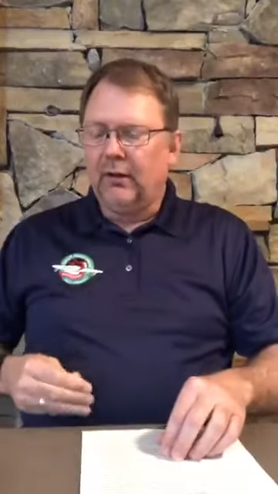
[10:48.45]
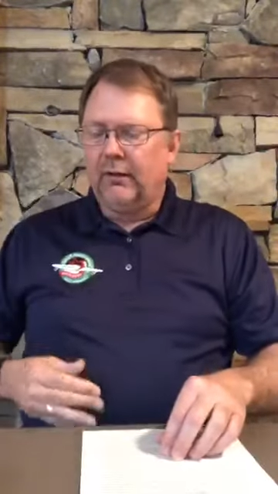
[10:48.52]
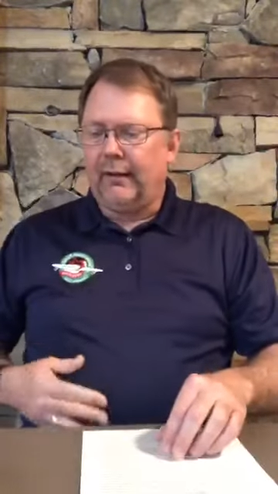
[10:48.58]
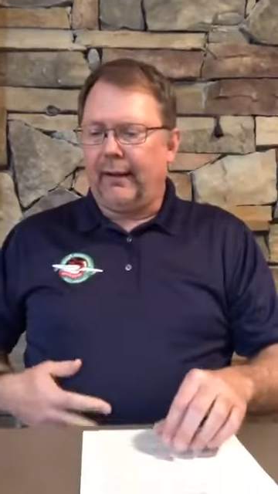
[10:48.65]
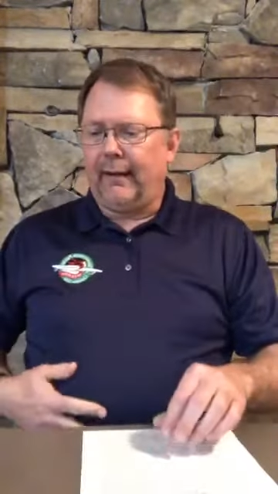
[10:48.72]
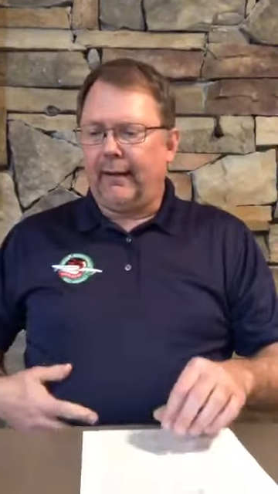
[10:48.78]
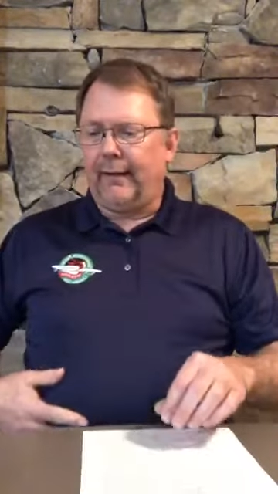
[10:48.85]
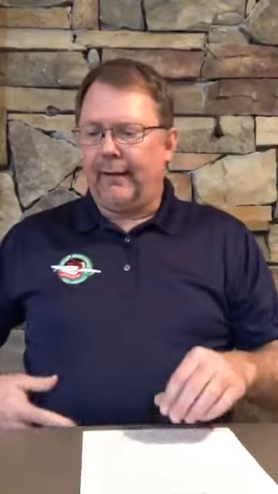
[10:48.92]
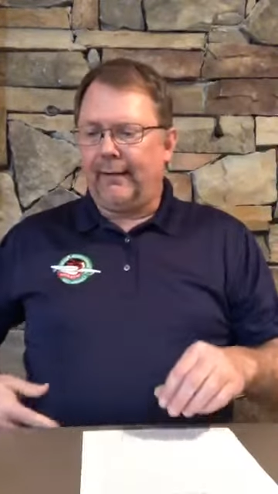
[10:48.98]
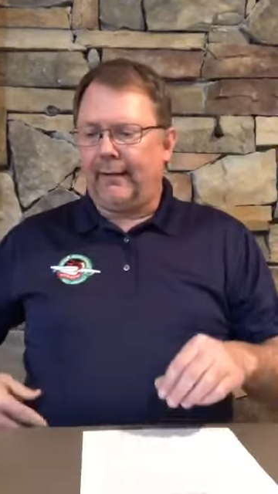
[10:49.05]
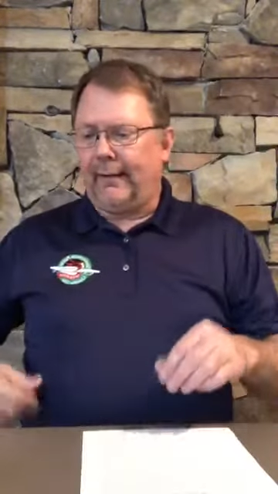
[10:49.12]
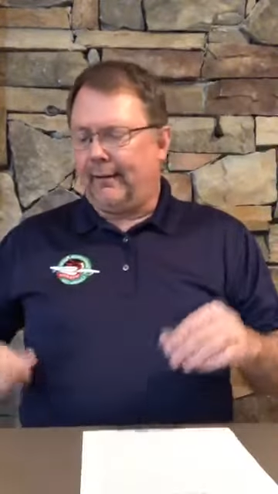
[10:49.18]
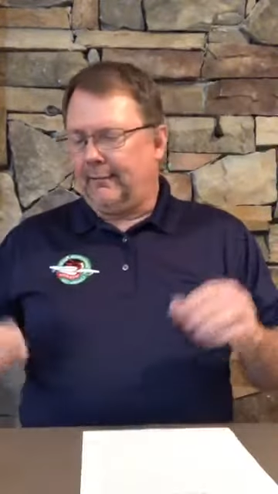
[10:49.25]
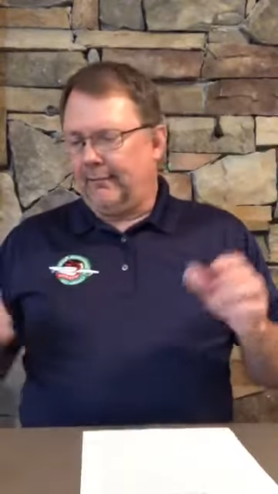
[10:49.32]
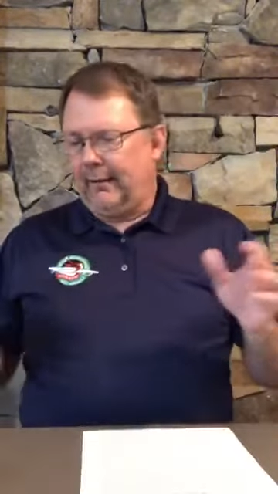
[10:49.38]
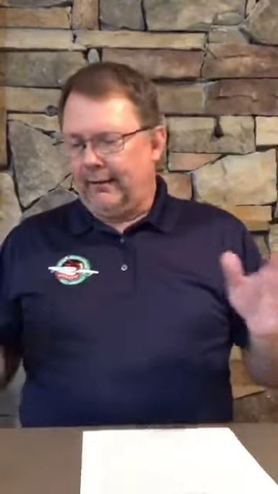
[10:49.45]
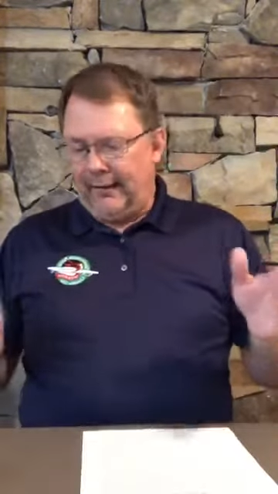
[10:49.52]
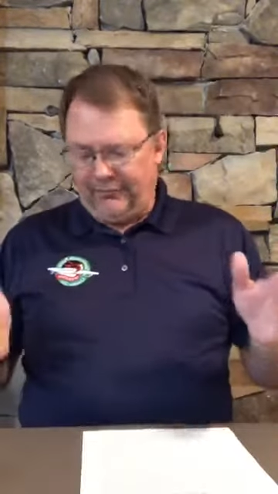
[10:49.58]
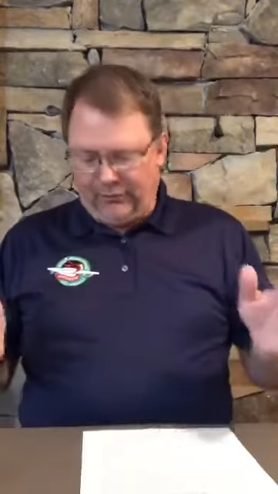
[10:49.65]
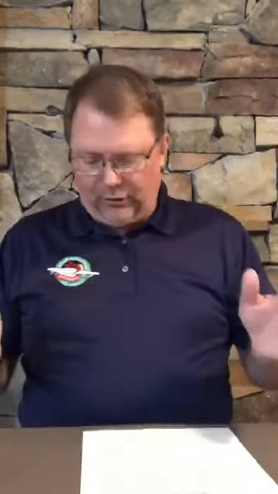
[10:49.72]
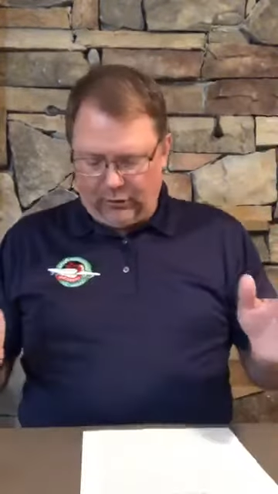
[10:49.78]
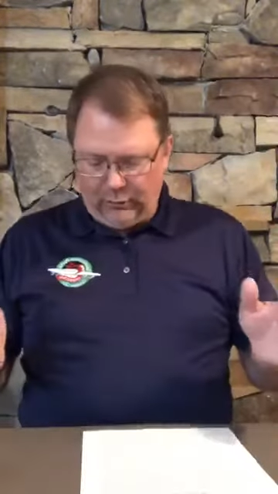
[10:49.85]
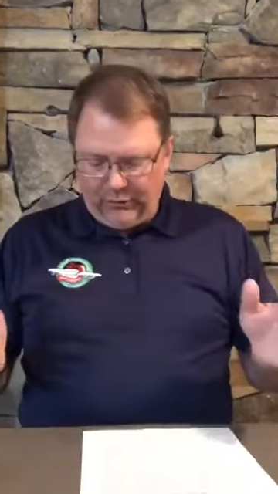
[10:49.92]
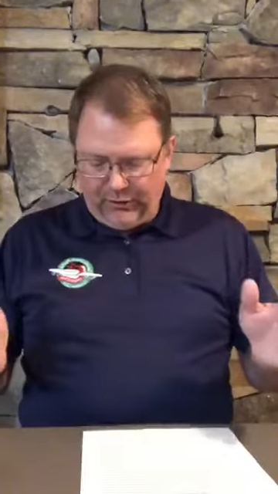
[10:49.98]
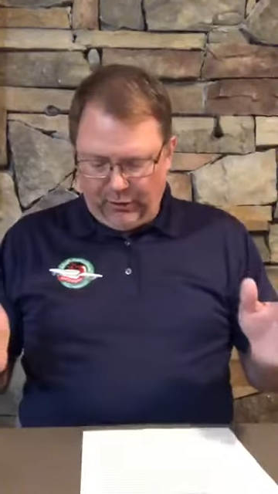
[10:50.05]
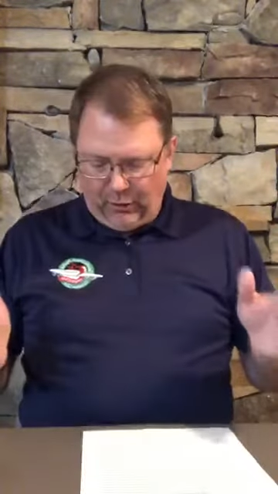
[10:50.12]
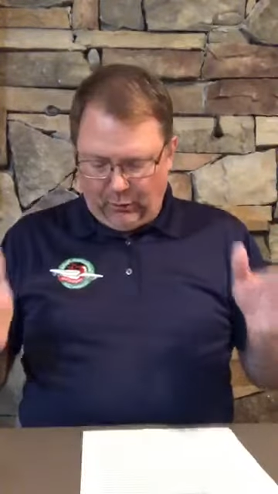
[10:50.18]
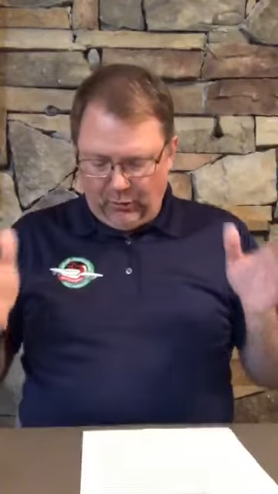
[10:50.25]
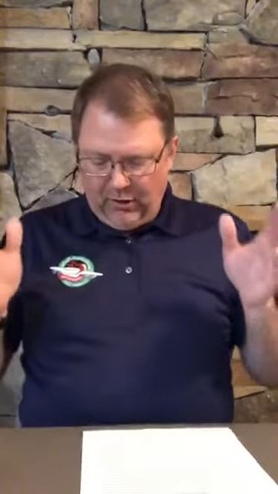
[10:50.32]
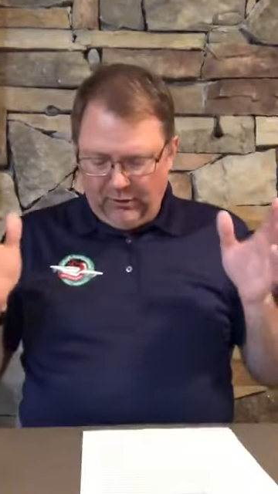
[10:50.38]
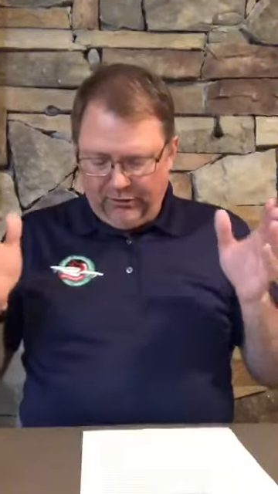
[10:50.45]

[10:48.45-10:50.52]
and that's all we know.